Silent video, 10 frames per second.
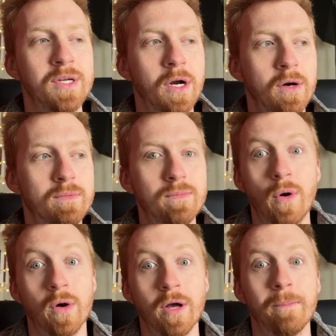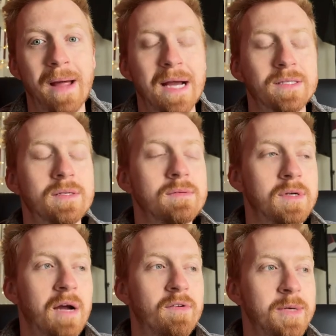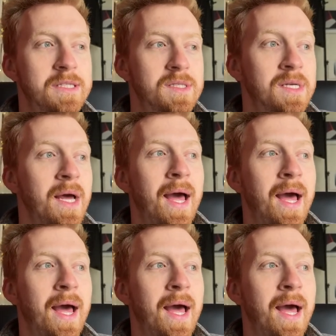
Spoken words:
you know, oil-backed governments.